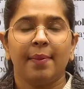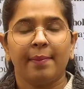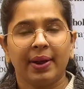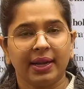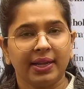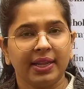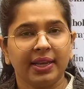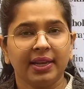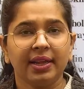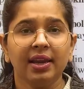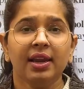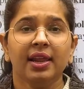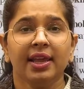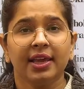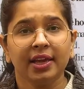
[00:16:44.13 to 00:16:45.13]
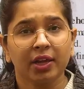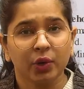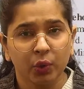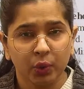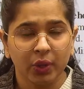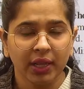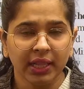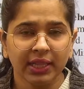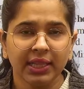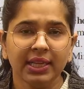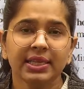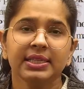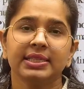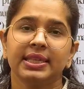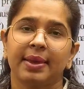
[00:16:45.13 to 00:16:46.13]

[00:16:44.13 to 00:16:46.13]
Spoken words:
Material including the